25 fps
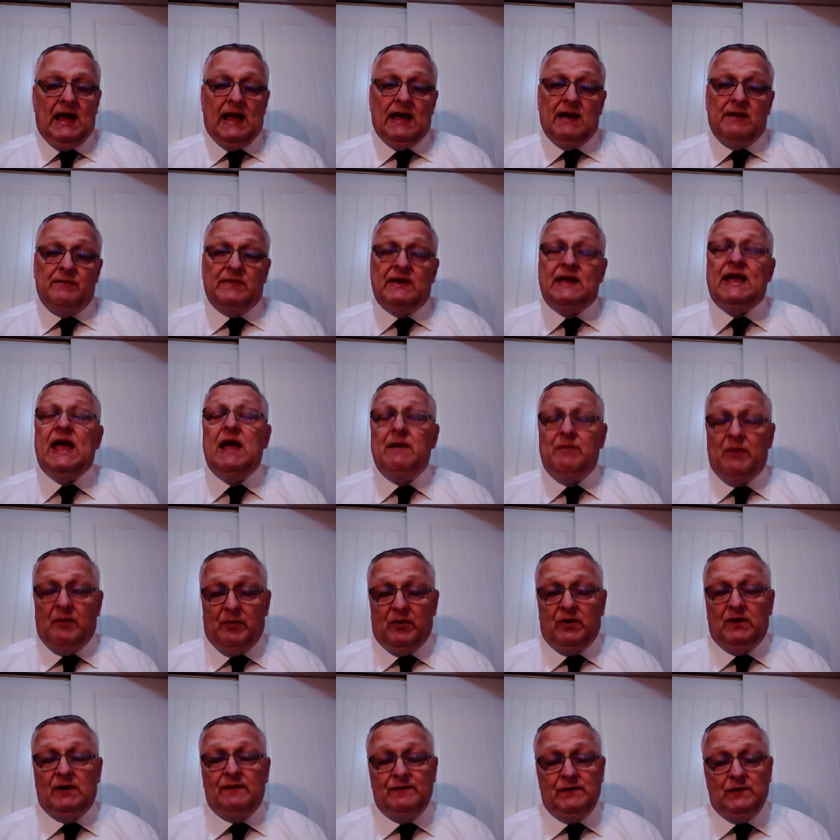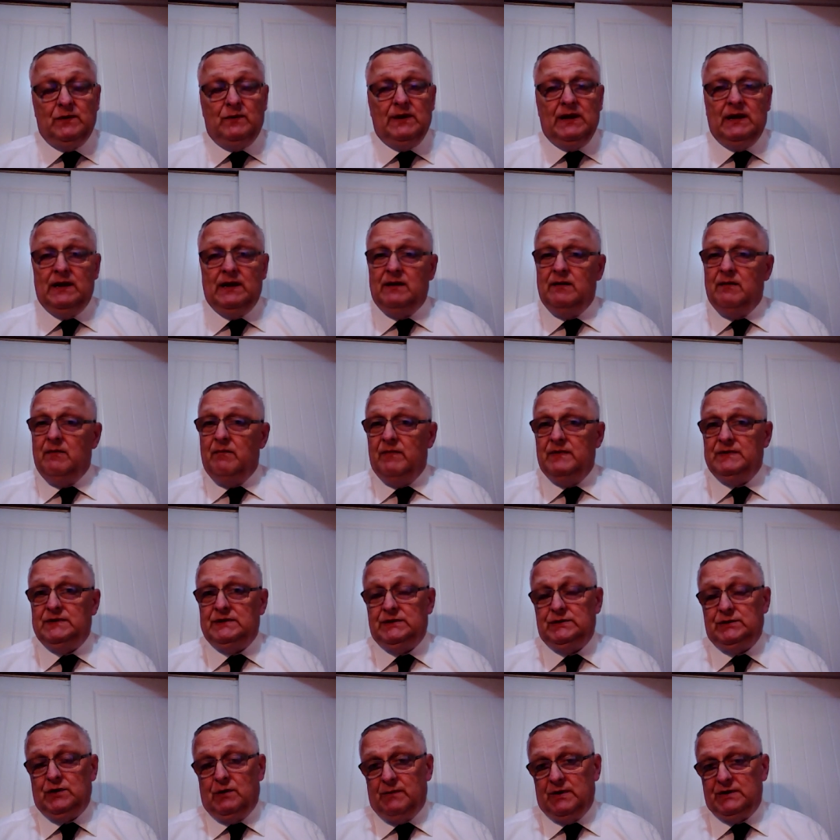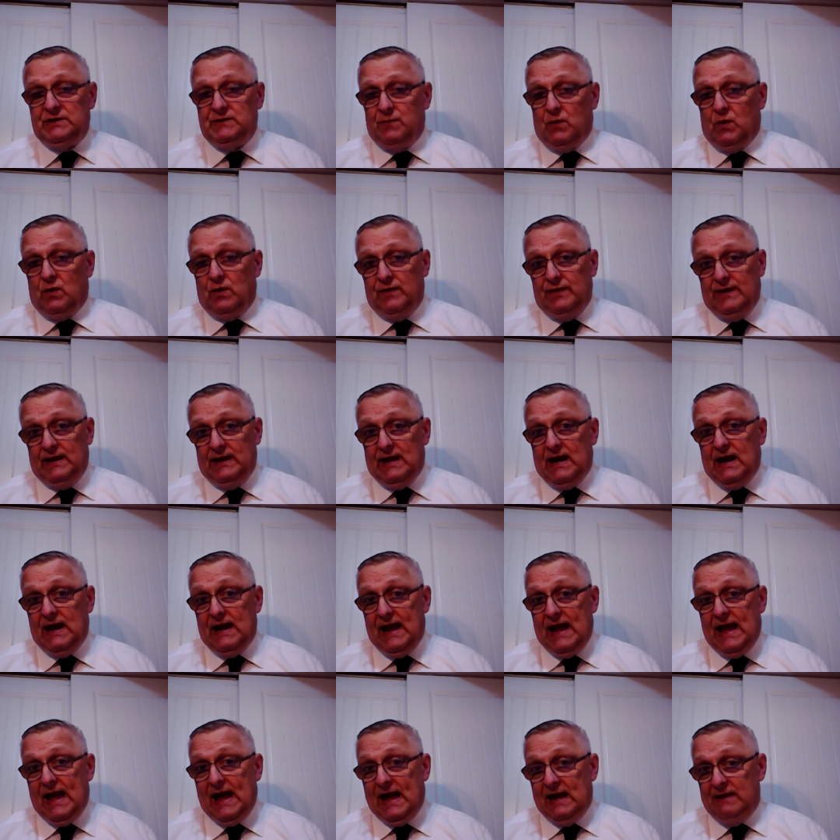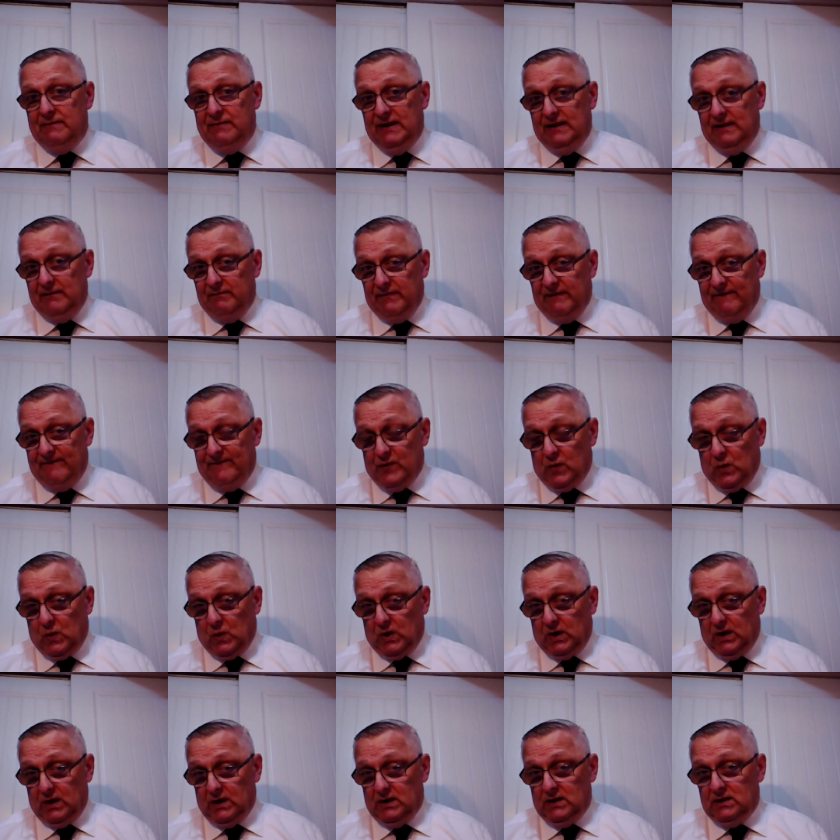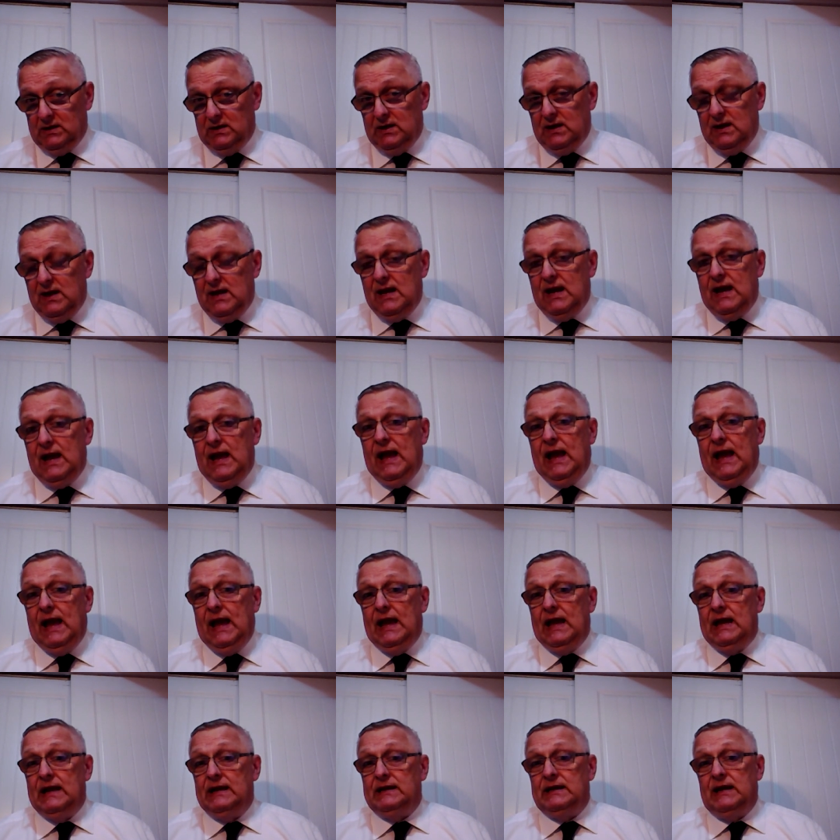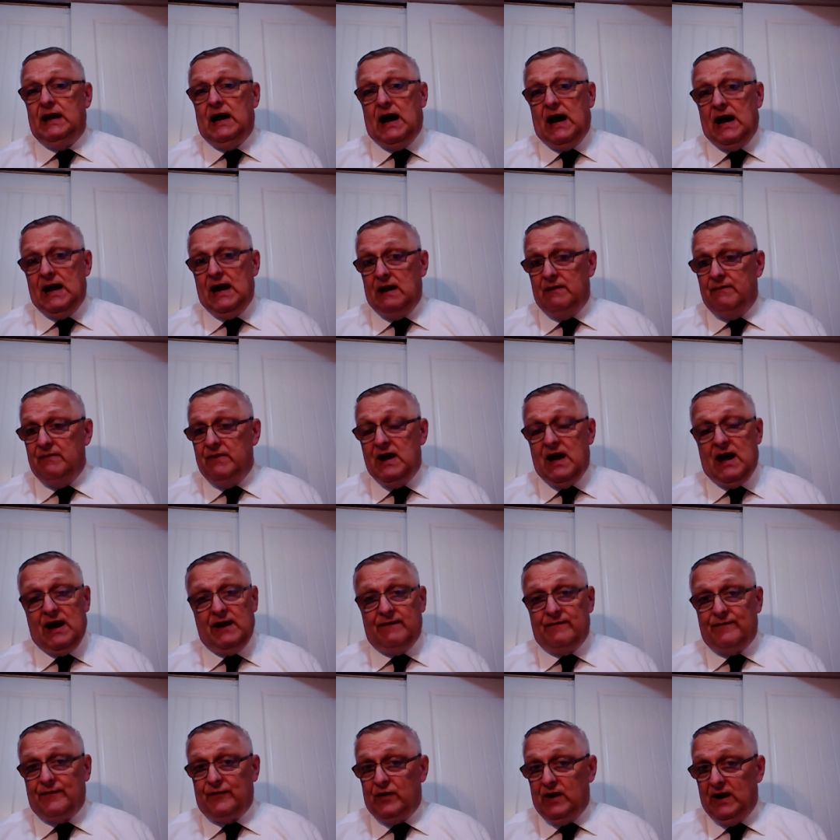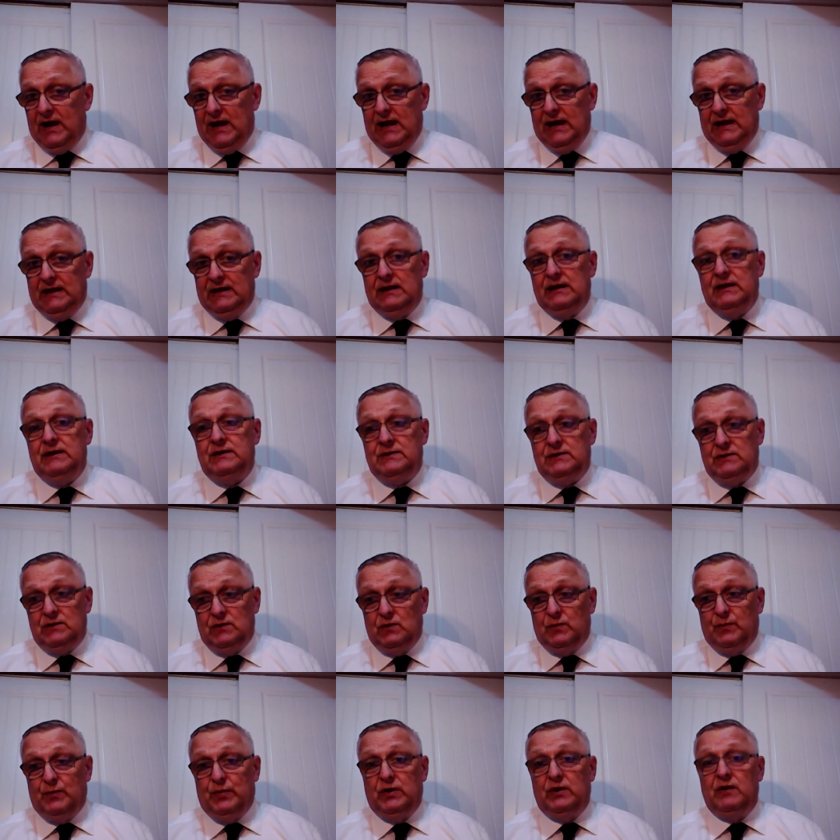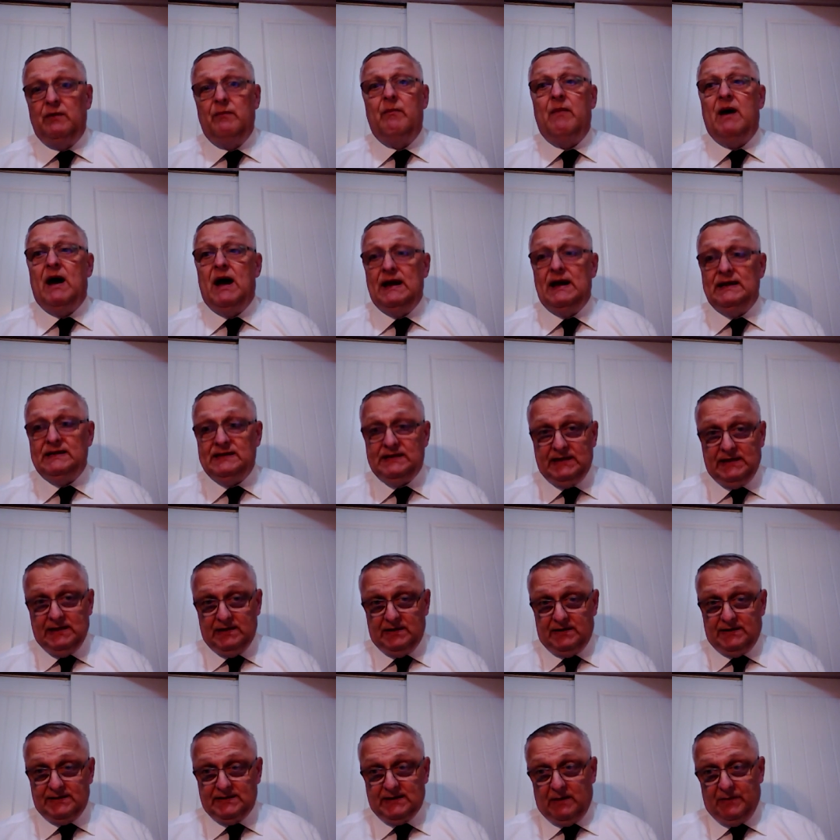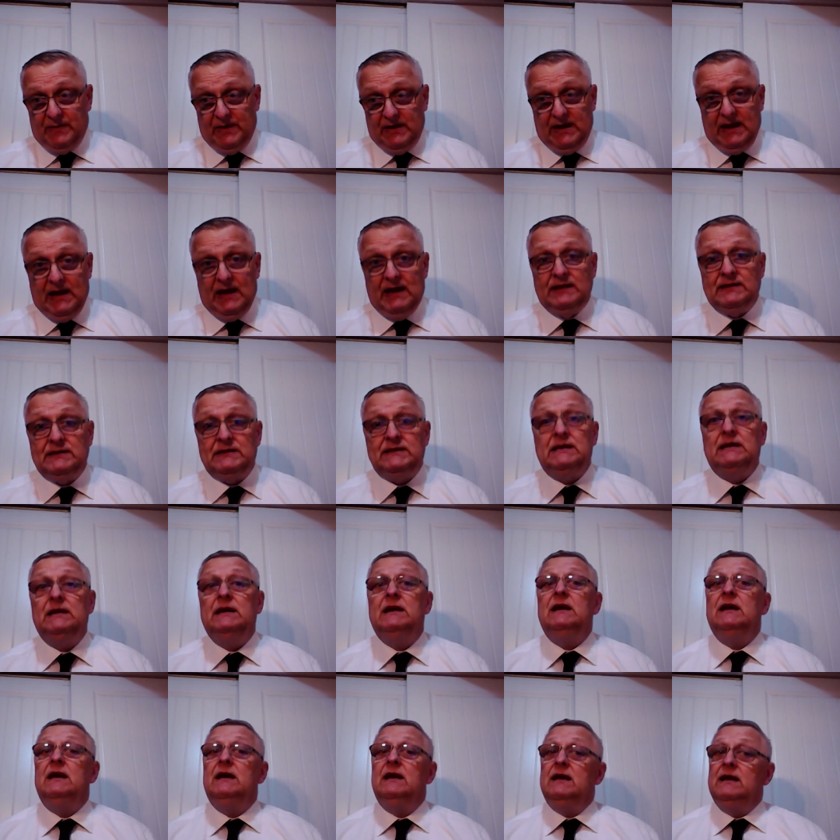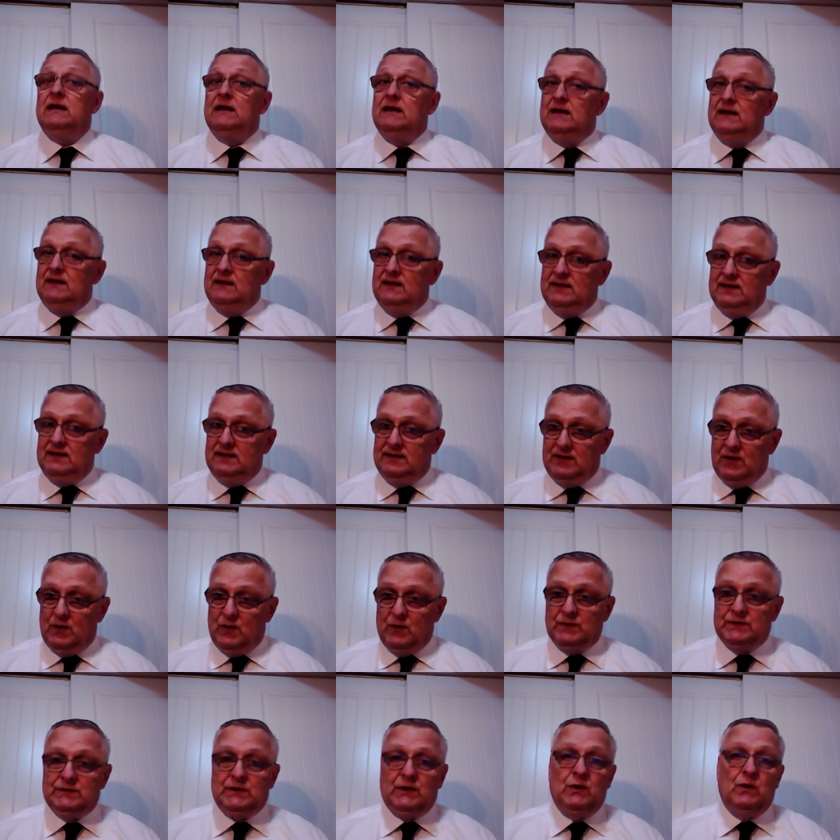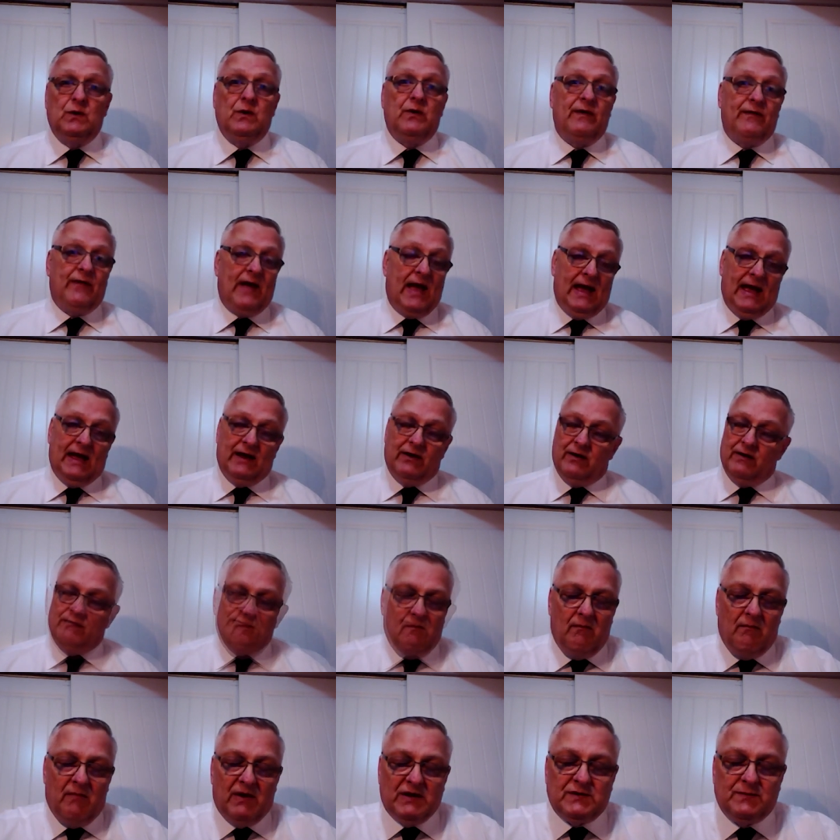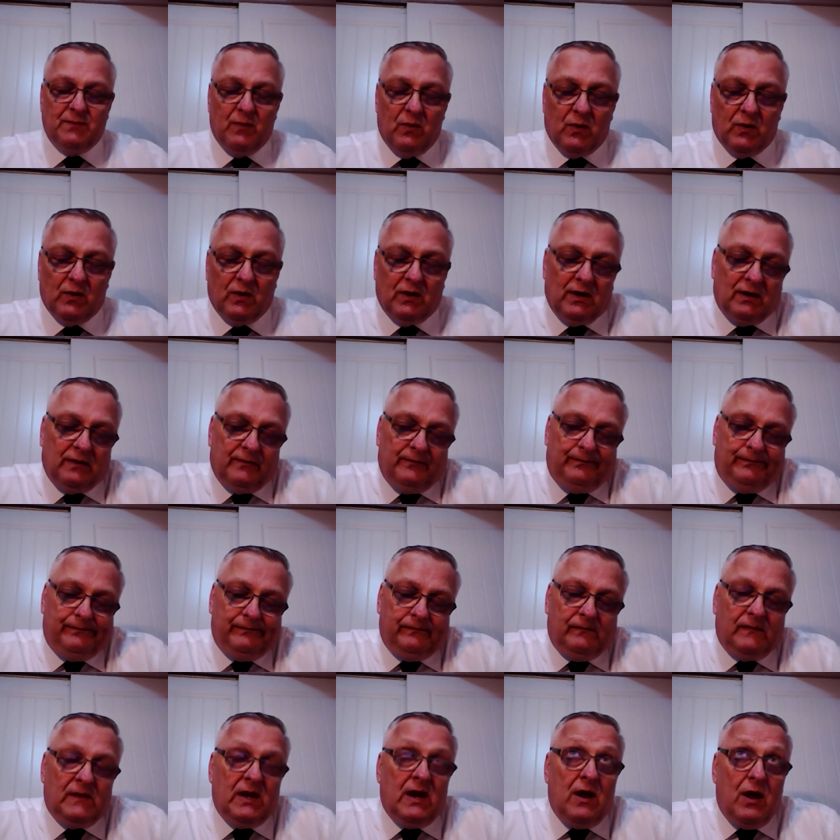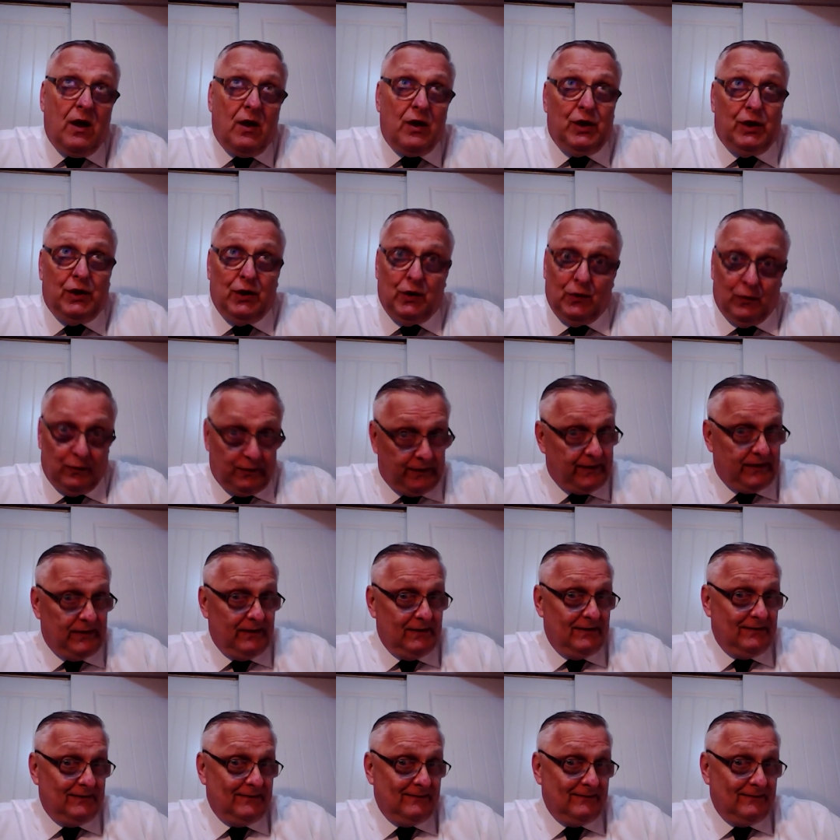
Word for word: am capable of doing so much more than I had been before. And I am not afraid to put my skills up against those who have had much more youth.